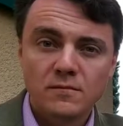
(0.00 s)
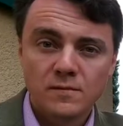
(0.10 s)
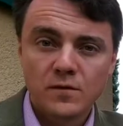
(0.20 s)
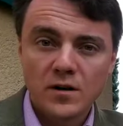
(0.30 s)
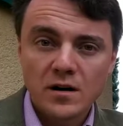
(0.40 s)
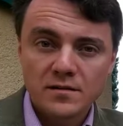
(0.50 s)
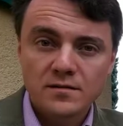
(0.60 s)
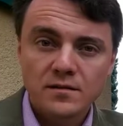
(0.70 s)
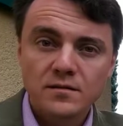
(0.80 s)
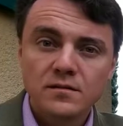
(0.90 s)
for
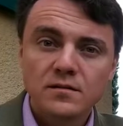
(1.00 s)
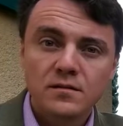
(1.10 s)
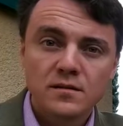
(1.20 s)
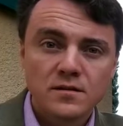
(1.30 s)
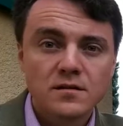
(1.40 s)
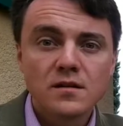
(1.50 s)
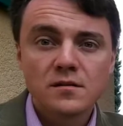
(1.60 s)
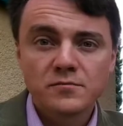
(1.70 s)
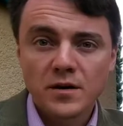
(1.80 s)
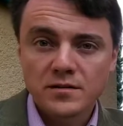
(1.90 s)
us as an
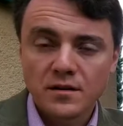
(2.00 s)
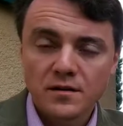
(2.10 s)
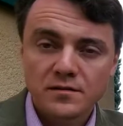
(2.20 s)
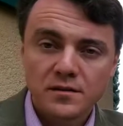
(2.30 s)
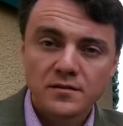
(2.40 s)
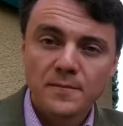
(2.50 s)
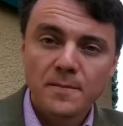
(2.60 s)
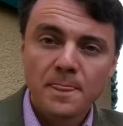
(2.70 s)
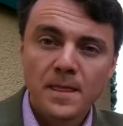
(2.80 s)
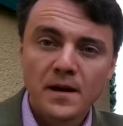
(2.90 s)
enterprise architect?
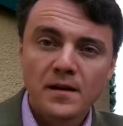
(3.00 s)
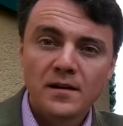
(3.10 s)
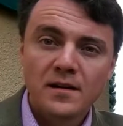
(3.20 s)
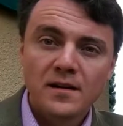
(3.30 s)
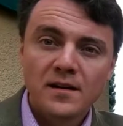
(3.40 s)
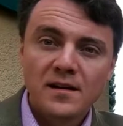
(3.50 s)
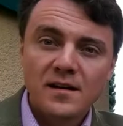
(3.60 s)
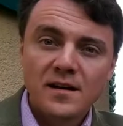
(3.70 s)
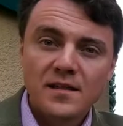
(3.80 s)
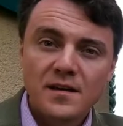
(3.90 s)

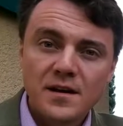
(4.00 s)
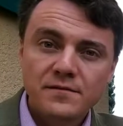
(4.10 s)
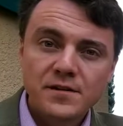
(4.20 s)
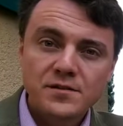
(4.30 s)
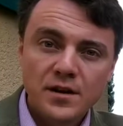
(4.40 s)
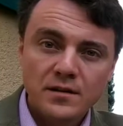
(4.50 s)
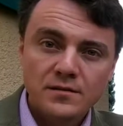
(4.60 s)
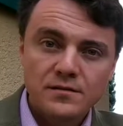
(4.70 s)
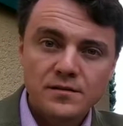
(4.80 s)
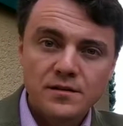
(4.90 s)
That every
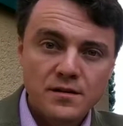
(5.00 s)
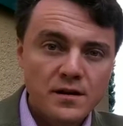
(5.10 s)
change